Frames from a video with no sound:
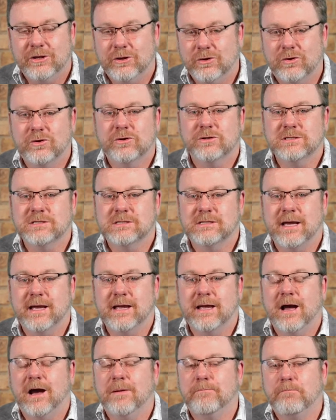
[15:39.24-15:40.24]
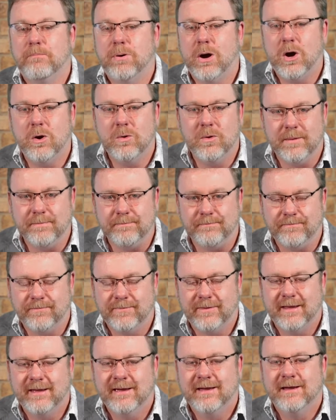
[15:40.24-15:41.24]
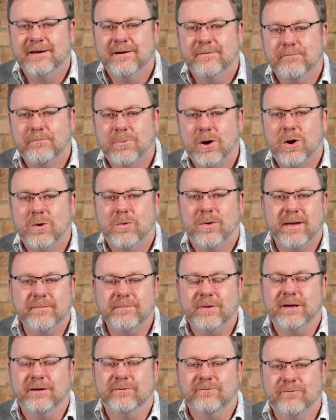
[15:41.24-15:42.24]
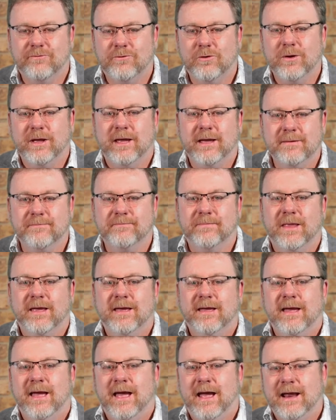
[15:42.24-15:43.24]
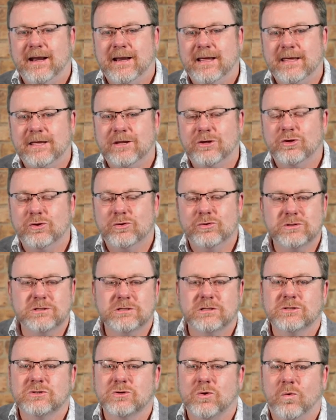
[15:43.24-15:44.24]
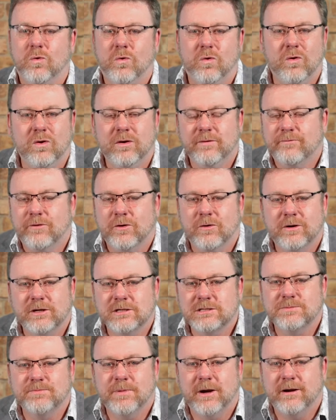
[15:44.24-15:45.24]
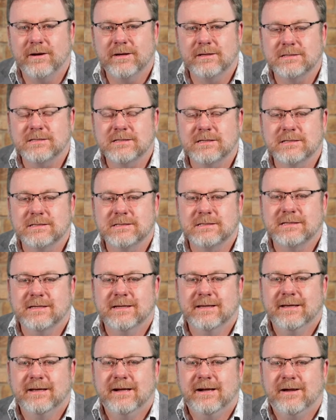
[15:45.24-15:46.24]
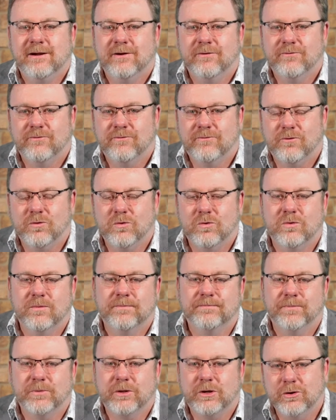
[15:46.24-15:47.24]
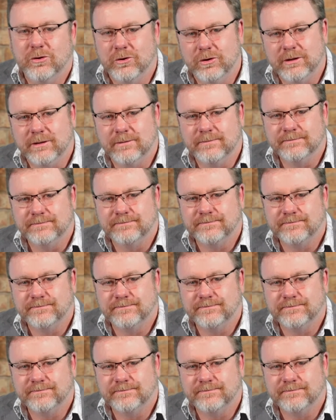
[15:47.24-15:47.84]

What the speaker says: You could say a poem, poema for Him, and He uses all of your experiences for good.